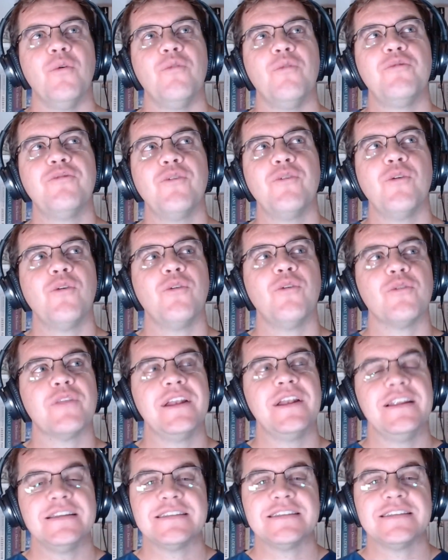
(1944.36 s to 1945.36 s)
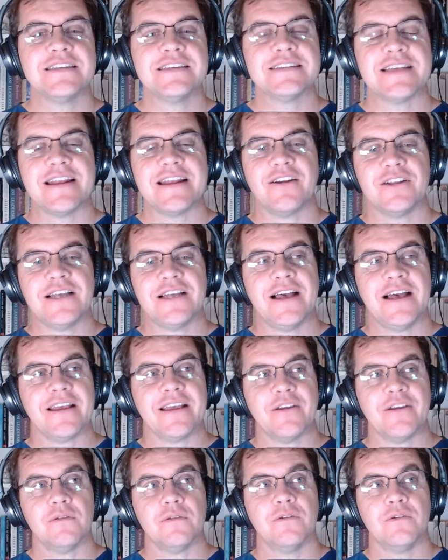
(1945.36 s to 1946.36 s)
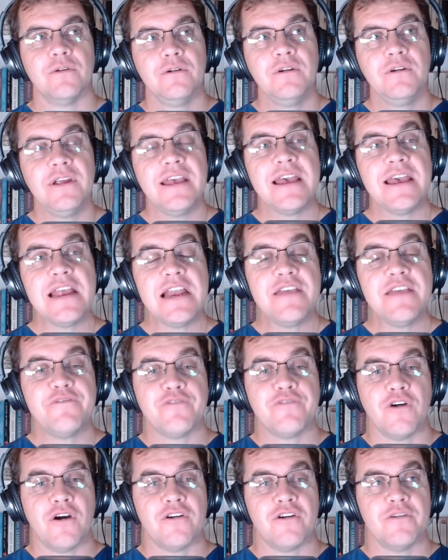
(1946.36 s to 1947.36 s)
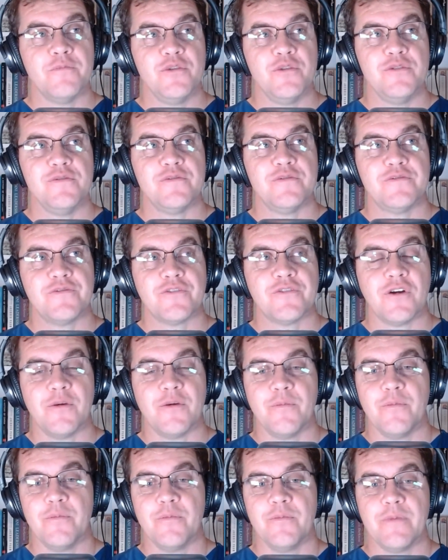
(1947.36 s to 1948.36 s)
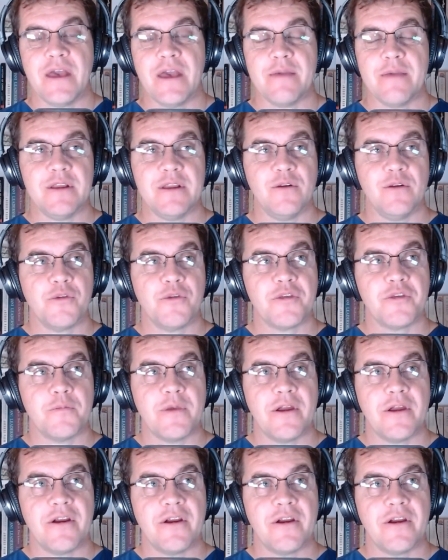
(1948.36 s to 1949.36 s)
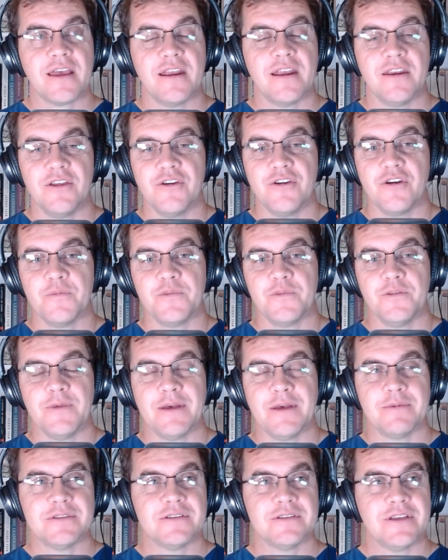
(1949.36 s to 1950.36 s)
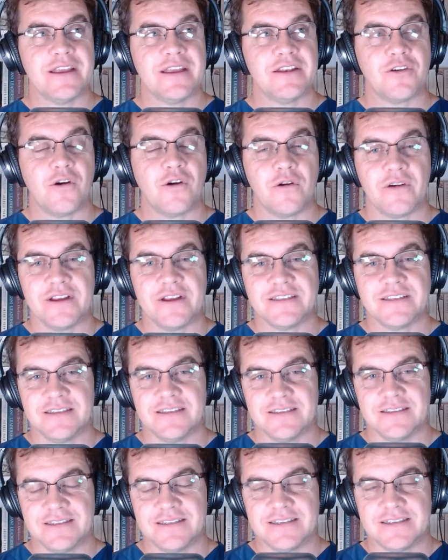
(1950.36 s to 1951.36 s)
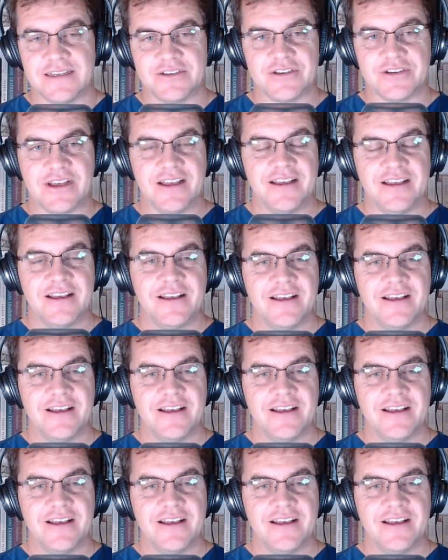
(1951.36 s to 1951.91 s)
for the listeners that are like really far removed from maybe North America and Europe to be able to get to congresses, etc.